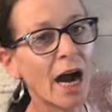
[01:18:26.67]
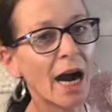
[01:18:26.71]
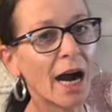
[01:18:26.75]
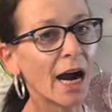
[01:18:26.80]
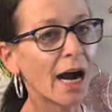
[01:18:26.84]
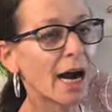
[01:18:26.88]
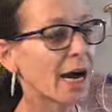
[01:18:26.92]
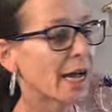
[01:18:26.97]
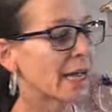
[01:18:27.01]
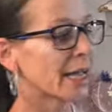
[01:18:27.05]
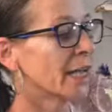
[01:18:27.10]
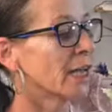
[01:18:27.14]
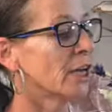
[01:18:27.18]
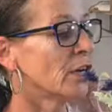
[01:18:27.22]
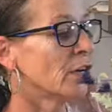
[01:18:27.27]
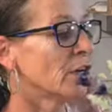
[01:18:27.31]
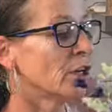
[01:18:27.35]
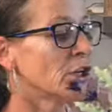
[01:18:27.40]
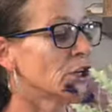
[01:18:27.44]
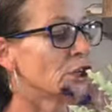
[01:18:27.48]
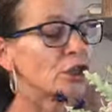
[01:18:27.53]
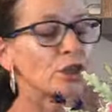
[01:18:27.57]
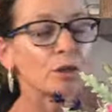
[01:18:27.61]
a height,
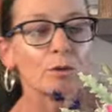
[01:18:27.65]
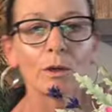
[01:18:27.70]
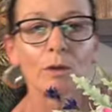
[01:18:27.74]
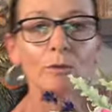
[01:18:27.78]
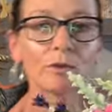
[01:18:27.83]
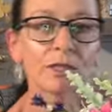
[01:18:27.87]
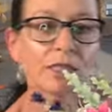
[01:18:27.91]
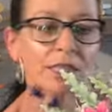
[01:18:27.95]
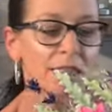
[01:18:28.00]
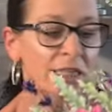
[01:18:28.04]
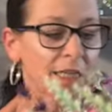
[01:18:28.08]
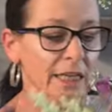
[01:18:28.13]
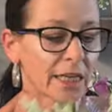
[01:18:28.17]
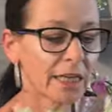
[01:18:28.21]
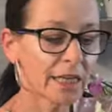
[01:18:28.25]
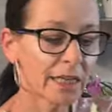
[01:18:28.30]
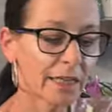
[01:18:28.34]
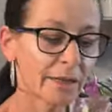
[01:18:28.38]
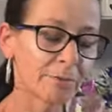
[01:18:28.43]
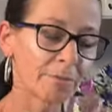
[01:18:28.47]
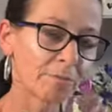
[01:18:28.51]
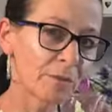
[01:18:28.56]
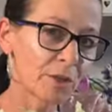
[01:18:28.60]
you won't see
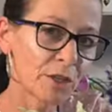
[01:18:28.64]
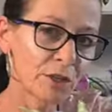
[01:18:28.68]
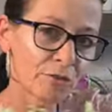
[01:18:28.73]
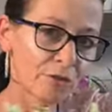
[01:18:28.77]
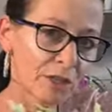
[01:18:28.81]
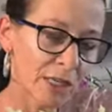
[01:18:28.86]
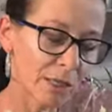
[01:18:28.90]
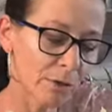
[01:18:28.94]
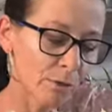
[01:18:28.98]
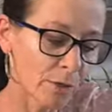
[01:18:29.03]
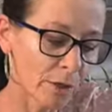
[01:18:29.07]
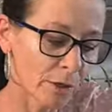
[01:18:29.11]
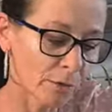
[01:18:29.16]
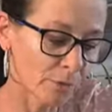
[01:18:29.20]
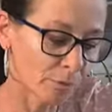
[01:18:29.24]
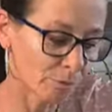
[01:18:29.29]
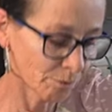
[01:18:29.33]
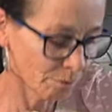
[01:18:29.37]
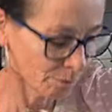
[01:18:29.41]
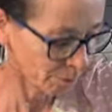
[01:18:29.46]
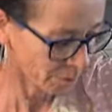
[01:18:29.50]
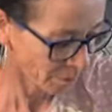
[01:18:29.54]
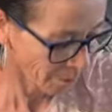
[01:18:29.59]
it. You really
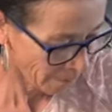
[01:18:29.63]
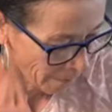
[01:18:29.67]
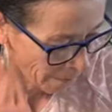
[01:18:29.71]
won't.